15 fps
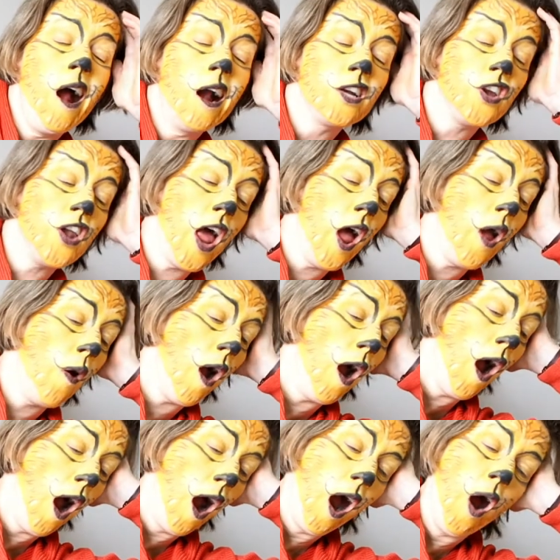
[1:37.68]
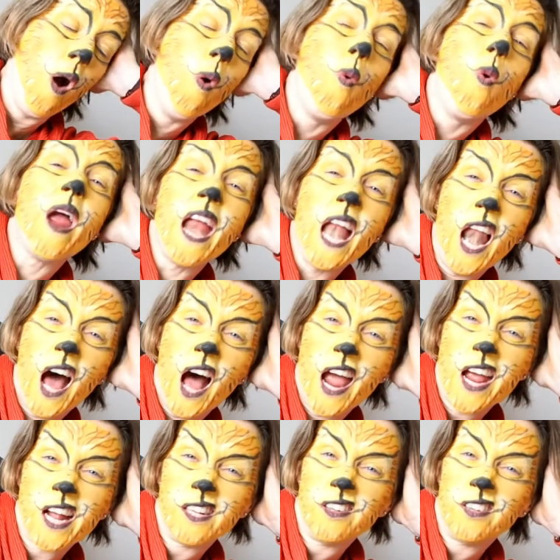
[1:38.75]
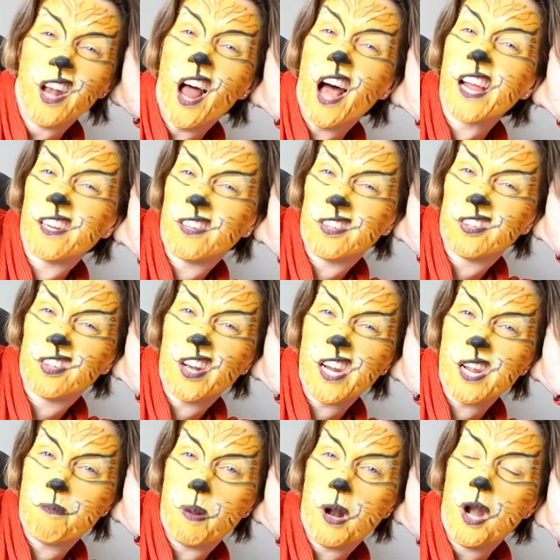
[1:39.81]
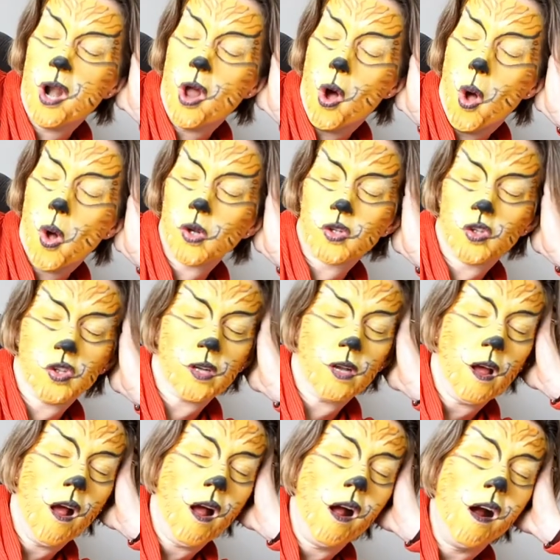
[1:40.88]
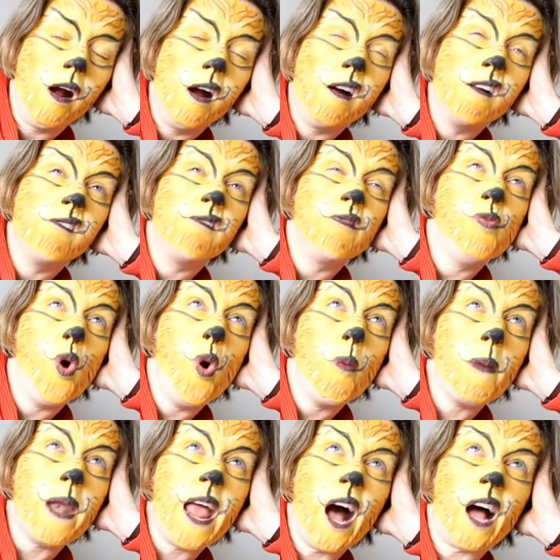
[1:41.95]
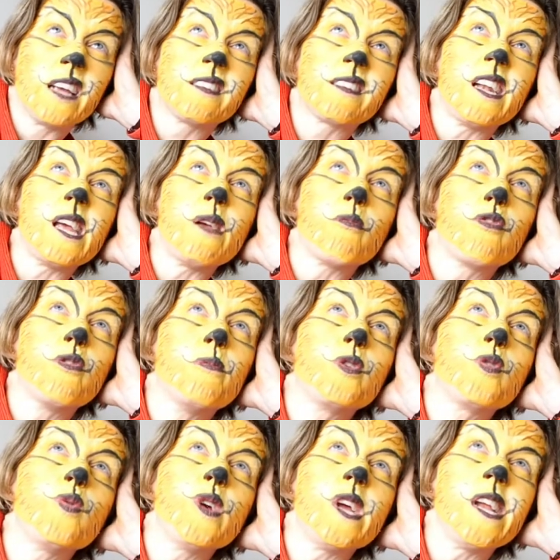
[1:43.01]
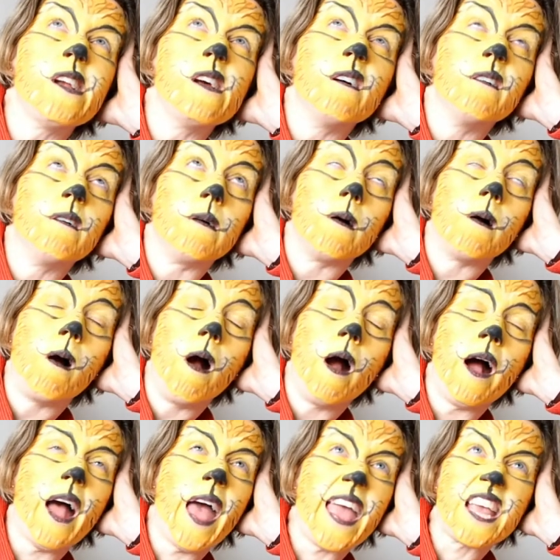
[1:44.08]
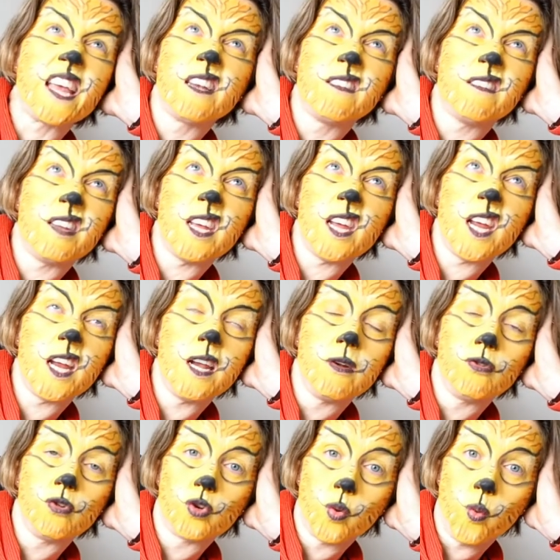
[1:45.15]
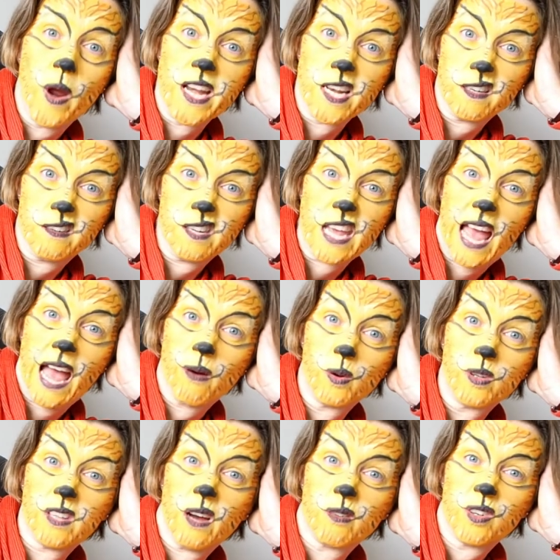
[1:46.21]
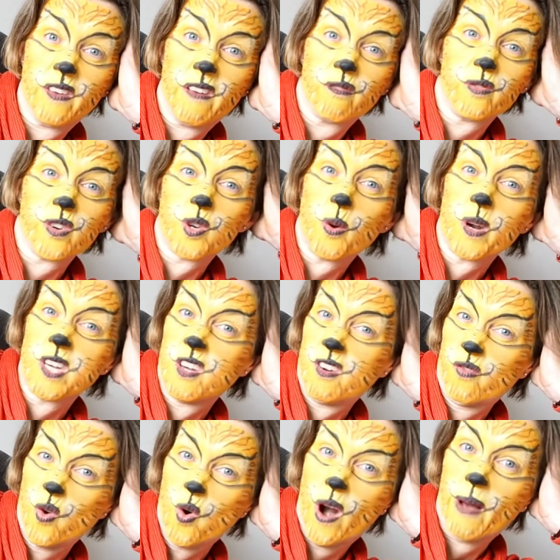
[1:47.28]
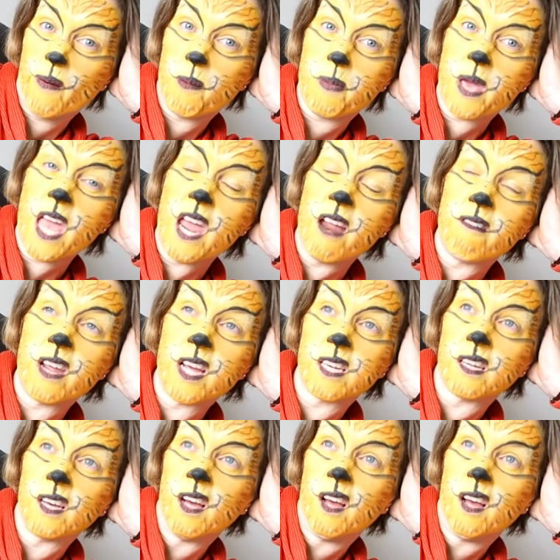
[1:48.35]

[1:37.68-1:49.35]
Do you know, we lions like to sleep a lot. Normally I sleep for between 18 and 20 hours out of every 24-hour period.